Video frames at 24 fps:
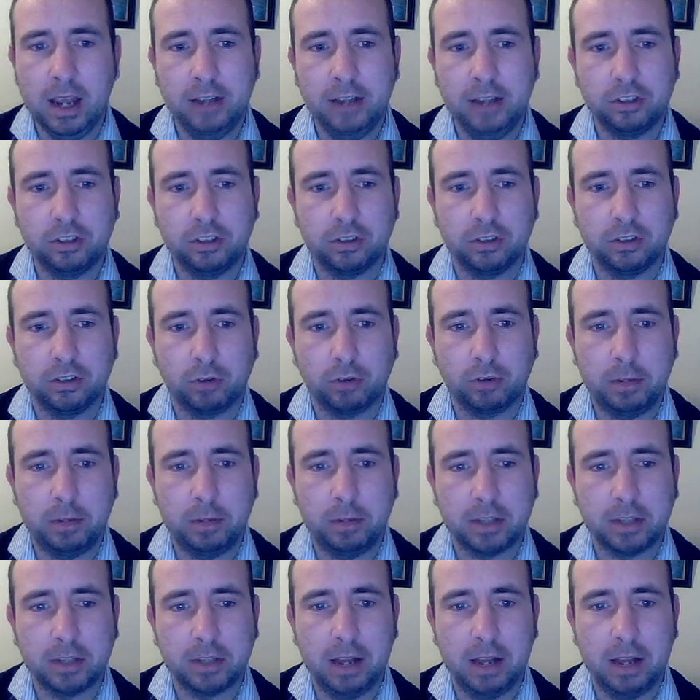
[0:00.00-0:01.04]
script
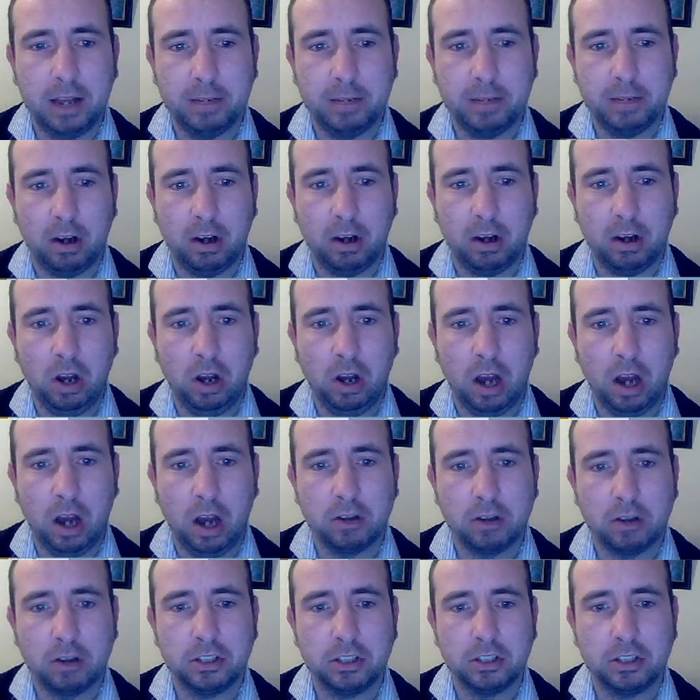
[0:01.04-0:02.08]
can be unlocked
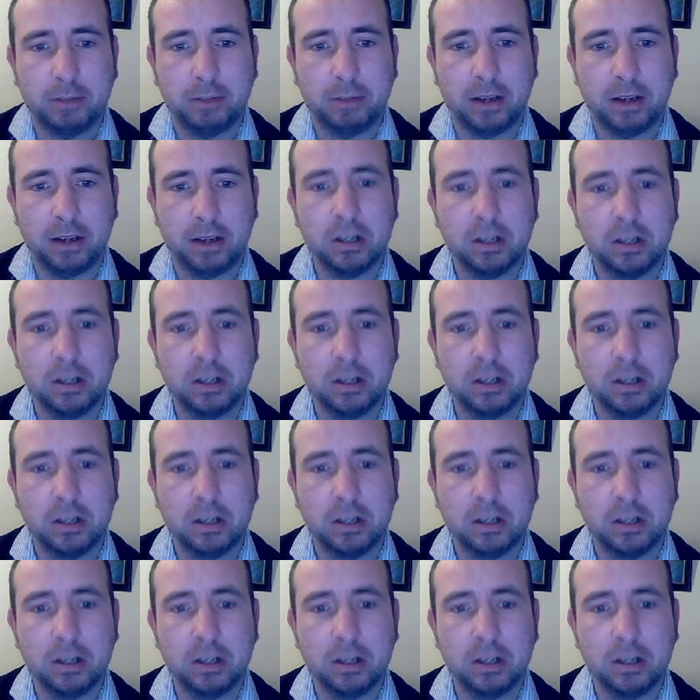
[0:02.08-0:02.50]
spent